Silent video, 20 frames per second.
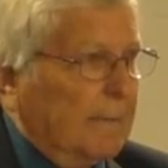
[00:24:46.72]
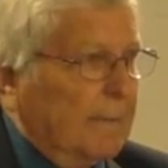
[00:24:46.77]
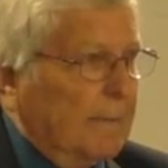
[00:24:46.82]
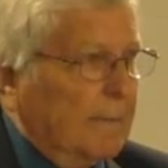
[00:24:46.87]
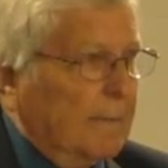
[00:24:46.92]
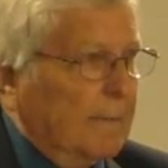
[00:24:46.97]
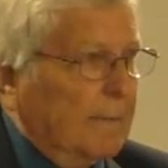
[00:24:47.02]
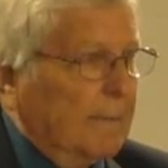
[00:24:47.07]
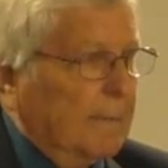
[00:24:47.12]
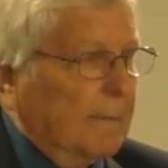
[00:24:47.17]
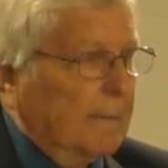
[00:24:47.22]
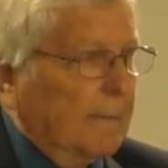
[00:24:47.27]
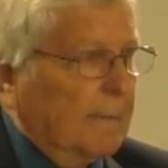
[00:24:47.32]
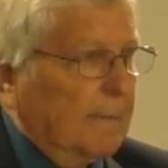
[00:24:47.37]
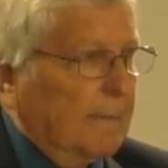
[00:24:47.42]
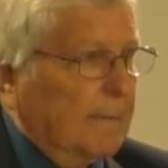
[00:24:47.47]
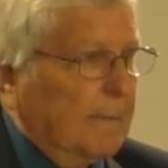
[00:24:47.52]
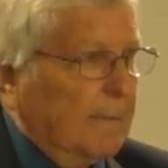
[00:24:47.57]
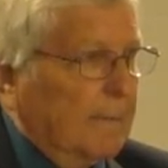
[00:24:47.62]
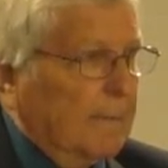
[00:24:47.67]

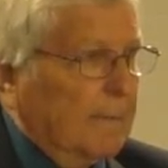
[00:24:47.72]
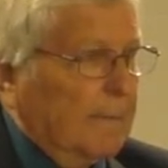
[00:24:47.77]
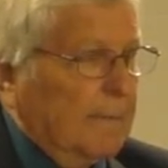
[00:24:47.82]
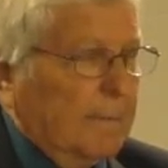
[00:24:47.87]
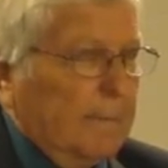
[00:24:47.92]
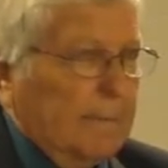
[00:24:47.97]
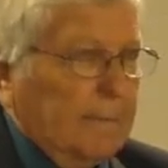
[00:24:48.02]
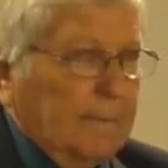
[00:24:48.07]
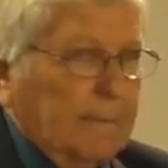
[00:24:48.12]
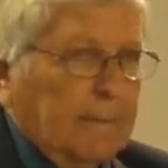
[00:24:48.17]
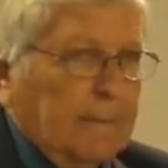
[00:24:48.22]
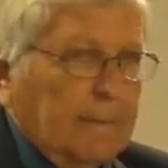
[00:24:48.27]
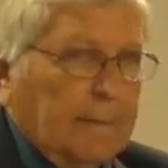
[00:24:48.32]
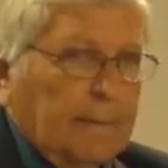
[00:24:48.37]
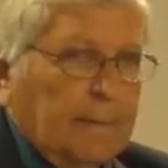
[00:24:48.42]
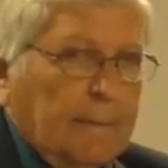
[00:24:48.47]
(no one is talking)